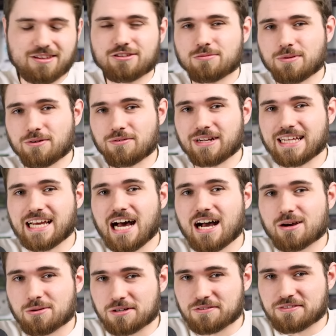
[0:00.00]
This will be really
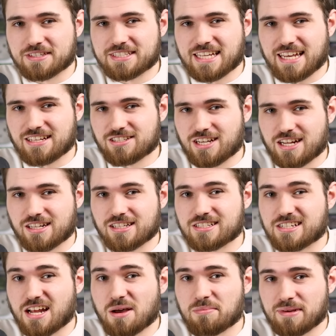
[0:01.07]
awkward if the second channel
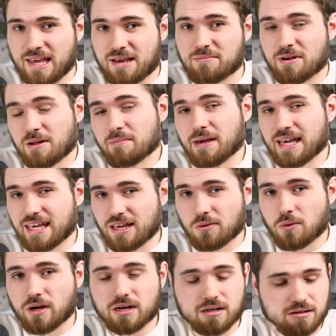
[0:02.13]
isn't up yet, but I'm
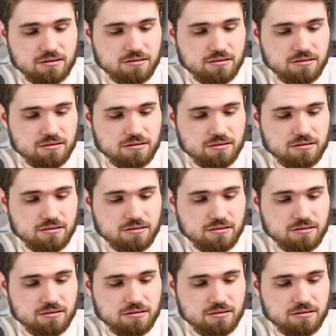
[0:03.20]
making one.